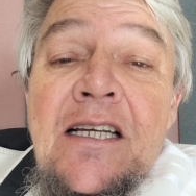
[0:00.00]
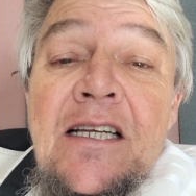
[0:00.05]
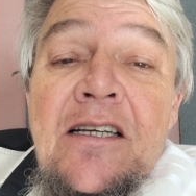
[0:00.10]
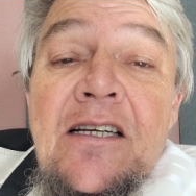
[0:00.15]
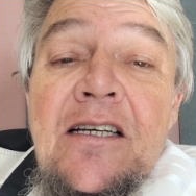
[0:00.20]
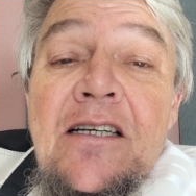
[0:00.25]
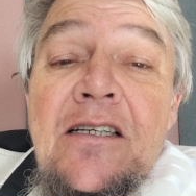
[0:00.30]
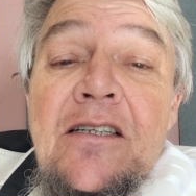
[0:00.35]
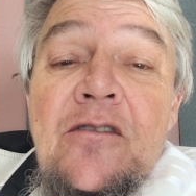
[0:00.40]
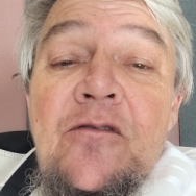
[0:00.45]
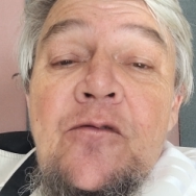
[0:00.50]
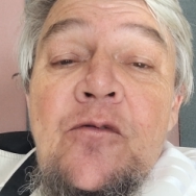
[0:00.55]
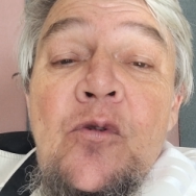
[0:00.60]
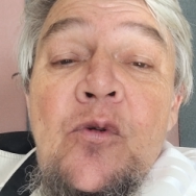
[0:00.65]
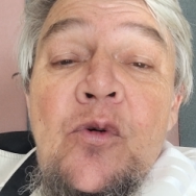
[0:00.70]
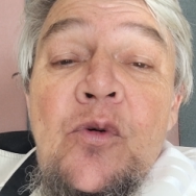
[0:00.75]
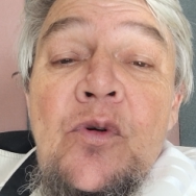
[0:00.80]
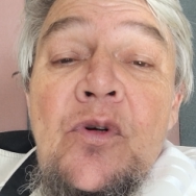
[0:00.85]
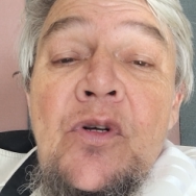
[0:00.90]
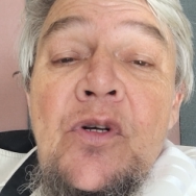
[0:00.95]

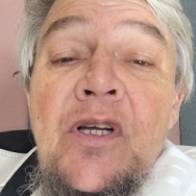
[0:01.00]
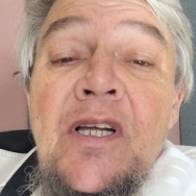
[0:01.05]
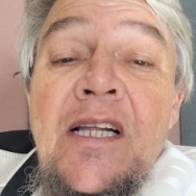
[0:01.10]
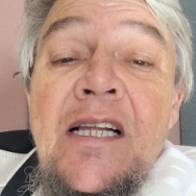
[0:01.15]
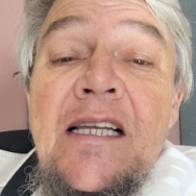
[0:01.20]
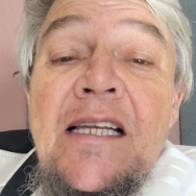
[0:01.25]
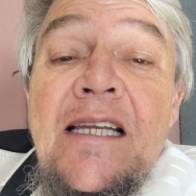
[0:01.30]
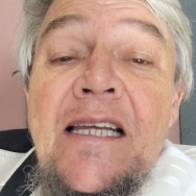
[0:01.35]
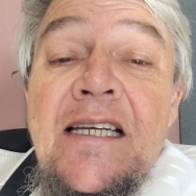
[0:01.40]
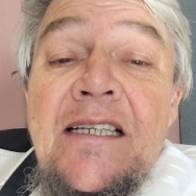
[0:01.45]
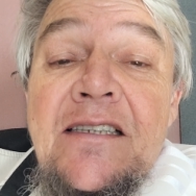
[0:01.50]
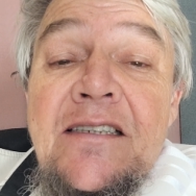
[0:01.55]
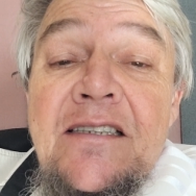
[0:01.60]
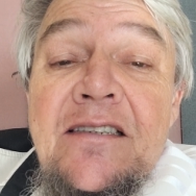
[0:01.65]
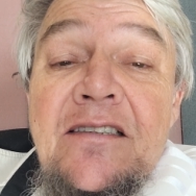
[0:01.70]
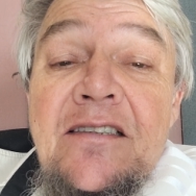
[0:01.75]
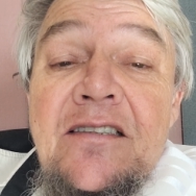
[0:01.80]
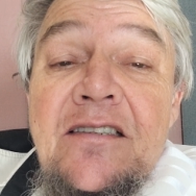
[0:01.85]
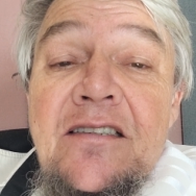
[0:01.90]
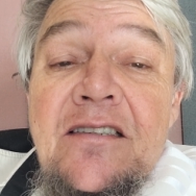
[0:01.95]
4
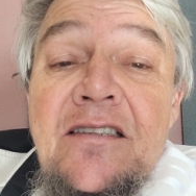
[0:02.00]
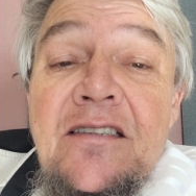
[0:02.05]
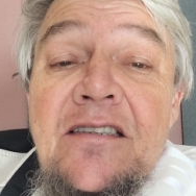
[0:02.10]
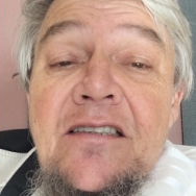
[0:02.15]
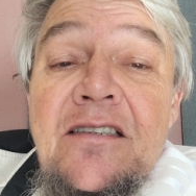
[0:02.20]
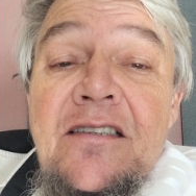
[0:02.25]
lectors